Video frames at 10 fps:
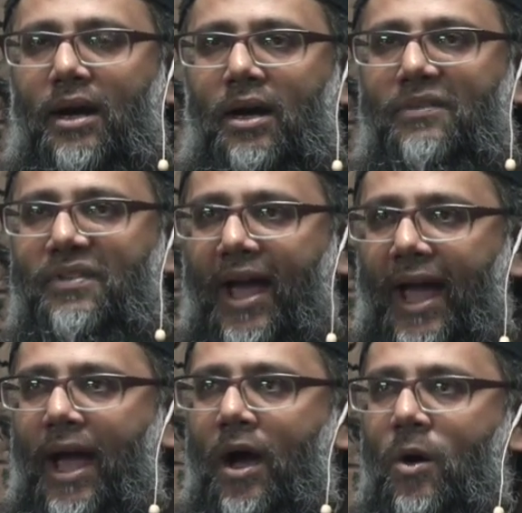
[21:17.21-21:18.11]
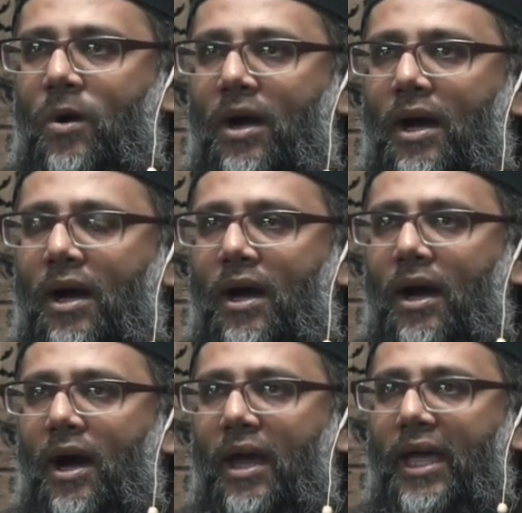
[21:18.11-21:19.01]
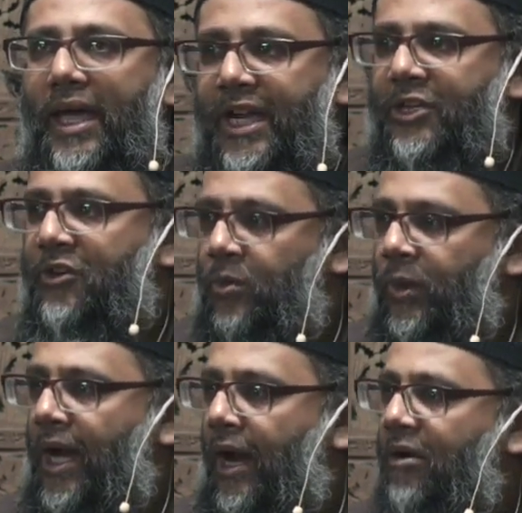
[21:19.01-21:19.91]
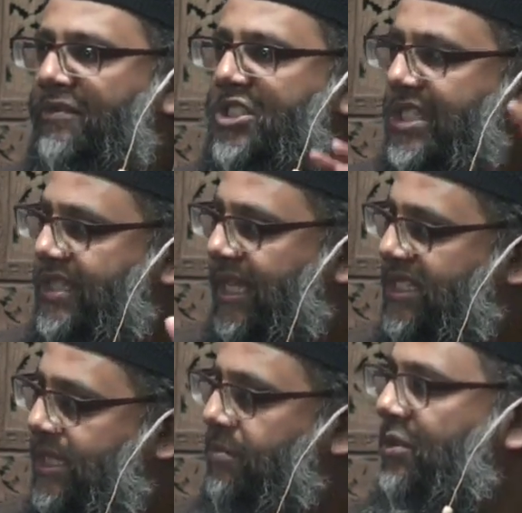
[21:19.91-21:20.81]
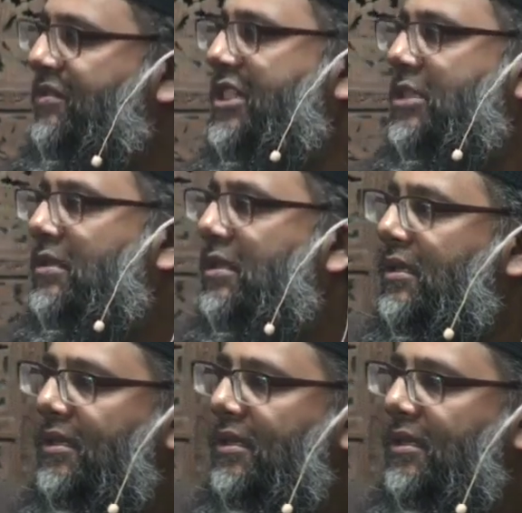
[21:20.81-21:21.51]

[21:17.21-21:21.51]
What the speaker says: of how ignorant we are of just that simple vision.